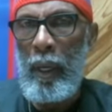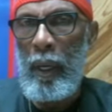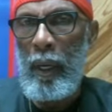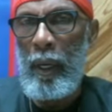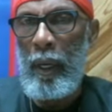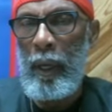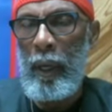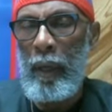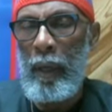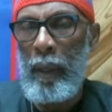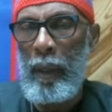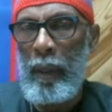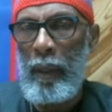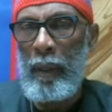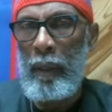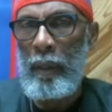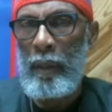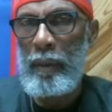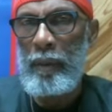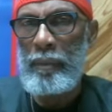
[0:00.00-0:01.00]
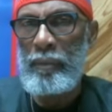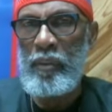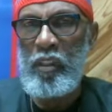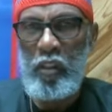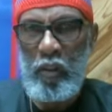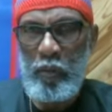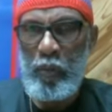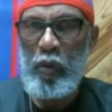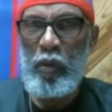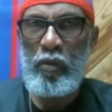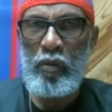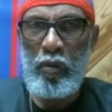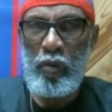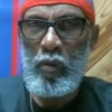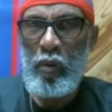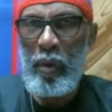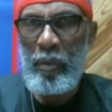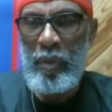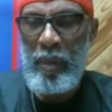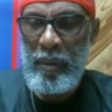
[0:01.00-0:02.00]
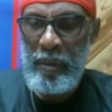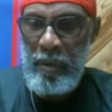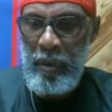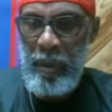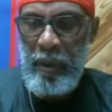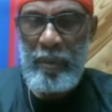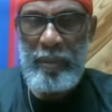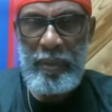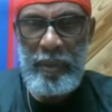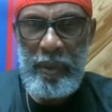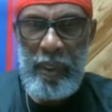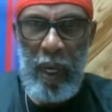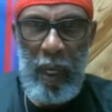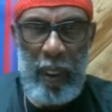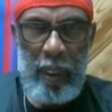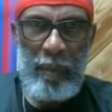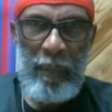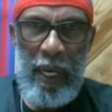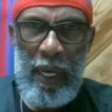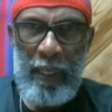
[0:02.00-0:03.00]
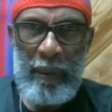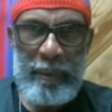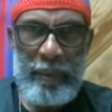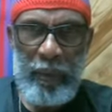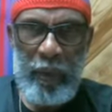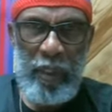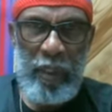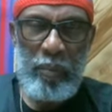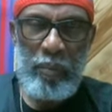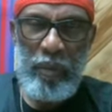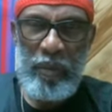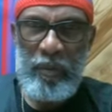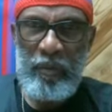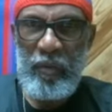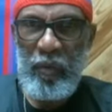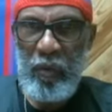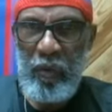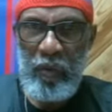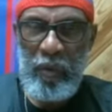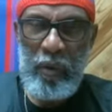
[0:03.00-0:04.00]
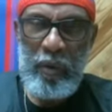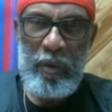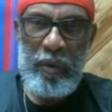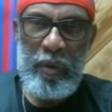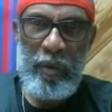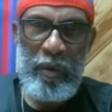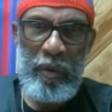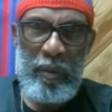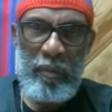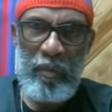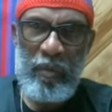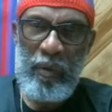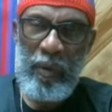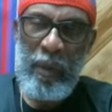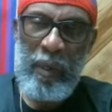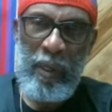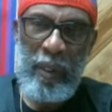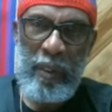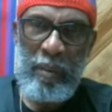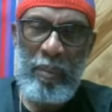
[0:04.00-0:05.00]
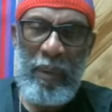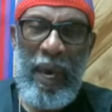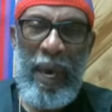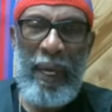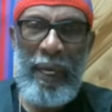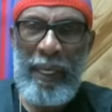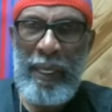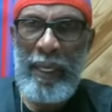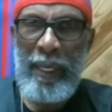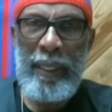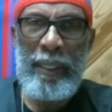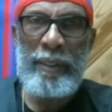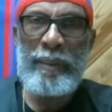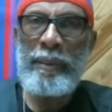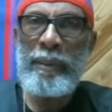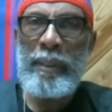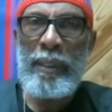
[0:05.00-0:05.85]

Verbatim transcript: Uh, this person who I'm you know talking about when he puts forth, you'll hear him say at the back end,